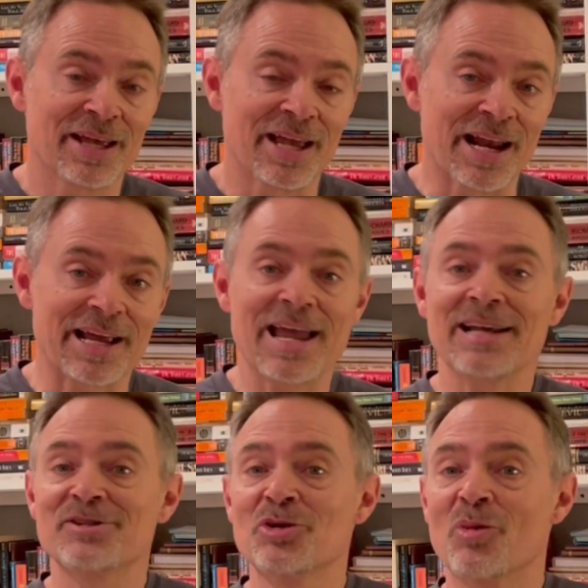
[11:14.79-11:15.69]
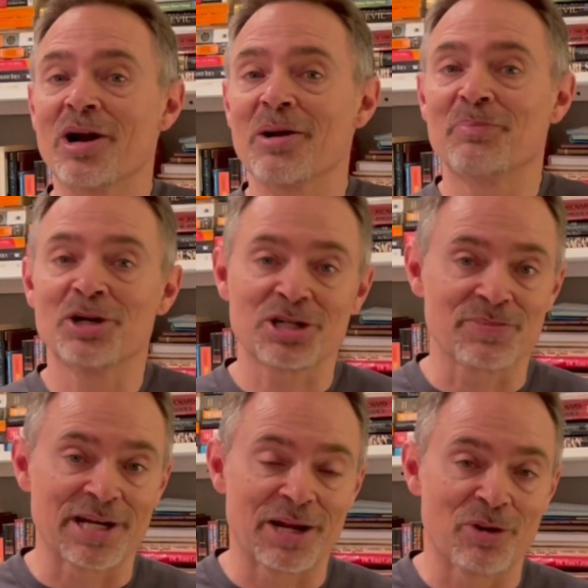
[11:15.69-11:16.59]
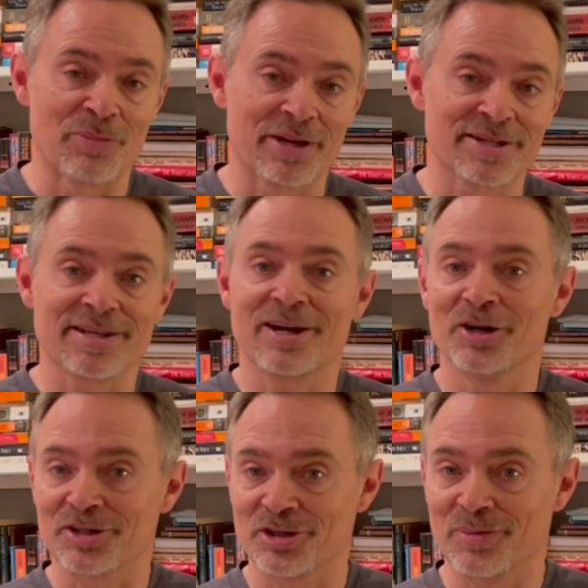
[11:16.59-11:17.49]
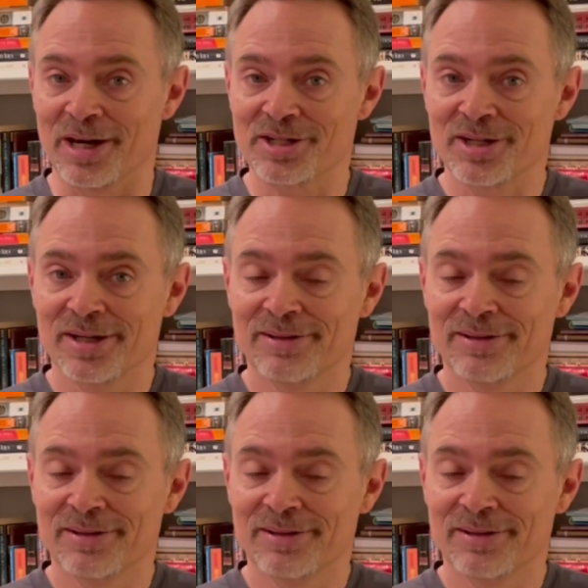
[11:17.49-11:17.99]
and I can't do one-arm push-ups anymore because they hurt too much.